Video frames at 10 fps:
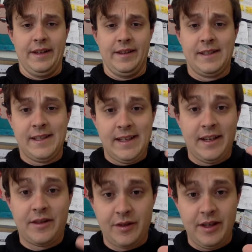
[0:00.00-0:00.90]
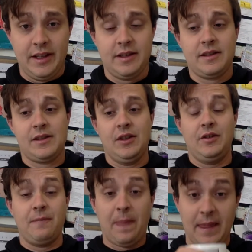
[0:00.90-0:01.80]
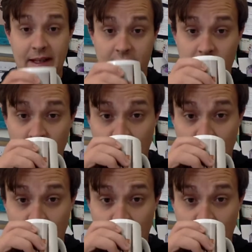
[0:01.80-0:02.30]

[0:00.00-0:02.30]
This is take three. So, like,